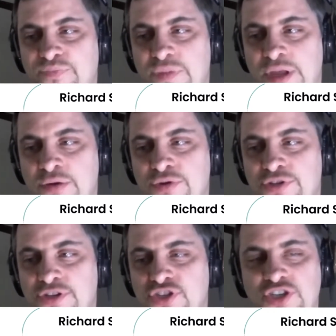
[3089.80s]
it was
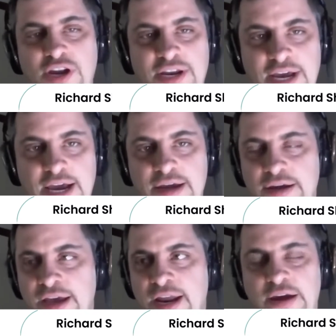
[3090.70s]
a Sunday,
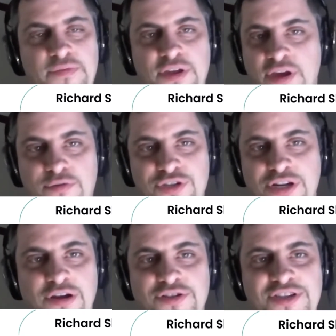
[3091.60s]
and everything was
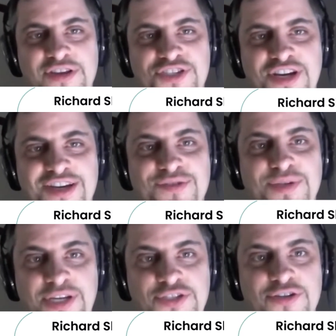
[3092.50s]
closed in the city because it was
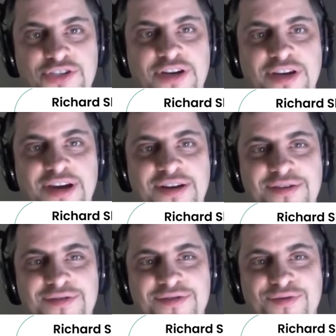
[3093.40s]
Easter Sunday.
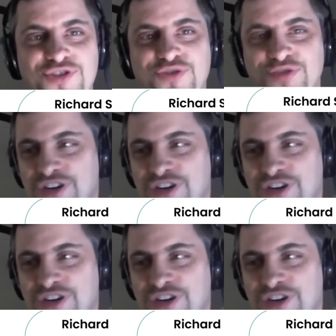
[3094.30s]
We're Jewish,